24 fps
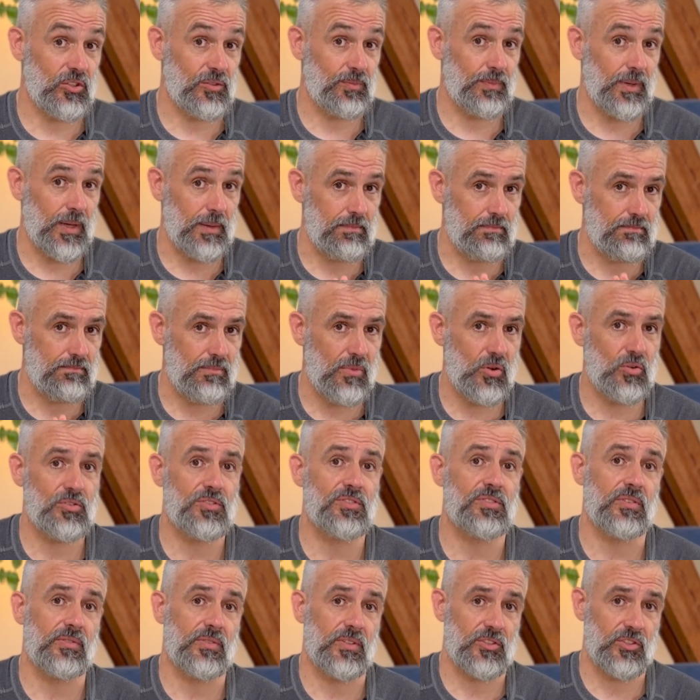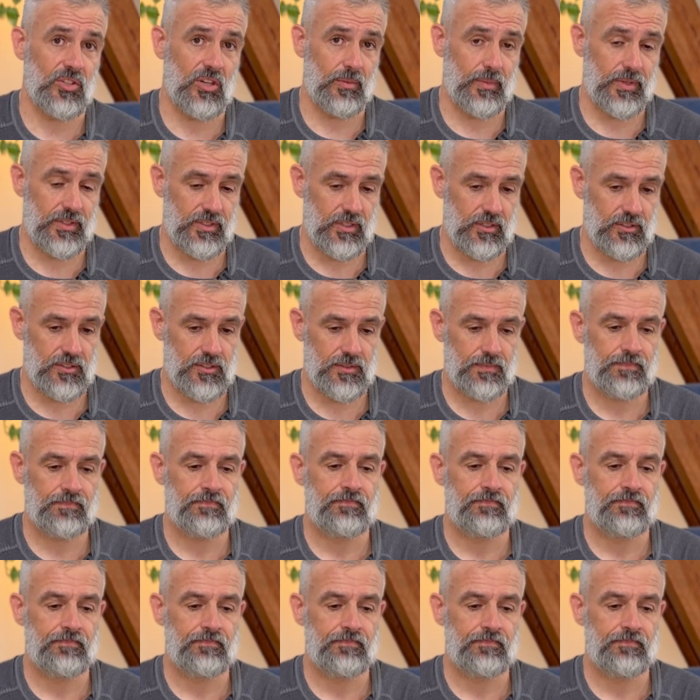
but most of the time it does.